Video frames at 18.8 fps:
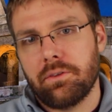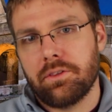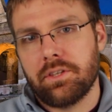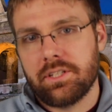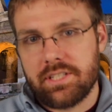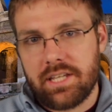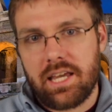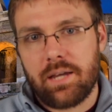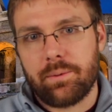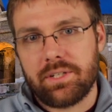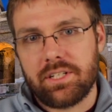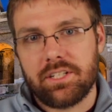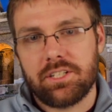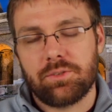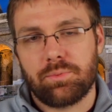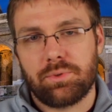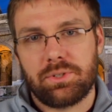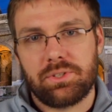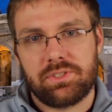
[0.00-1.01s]
the day we
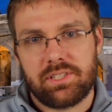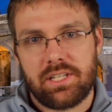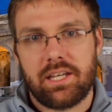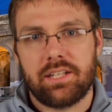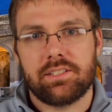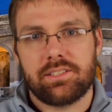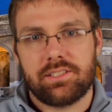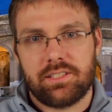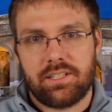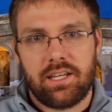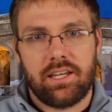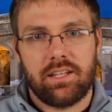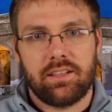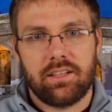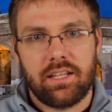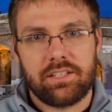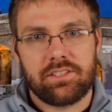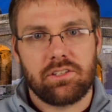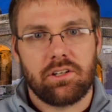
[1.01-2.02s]
need to present
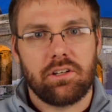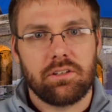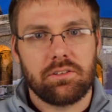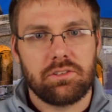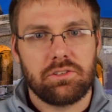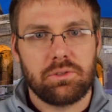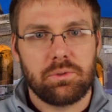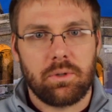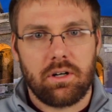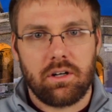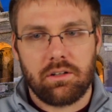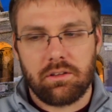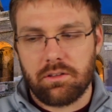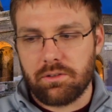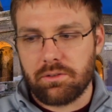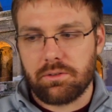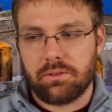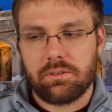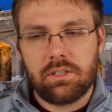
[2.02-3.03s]
and let's all do our
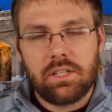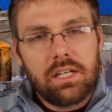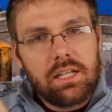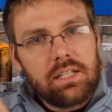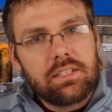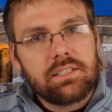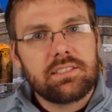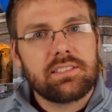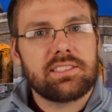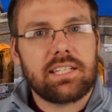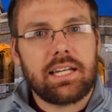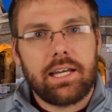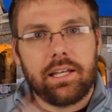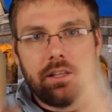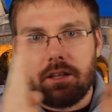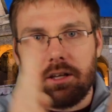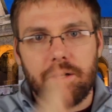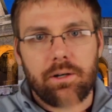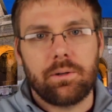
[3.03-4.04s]
little
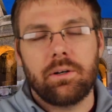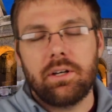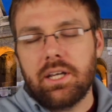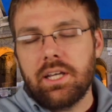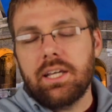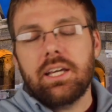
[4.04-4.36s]
silo.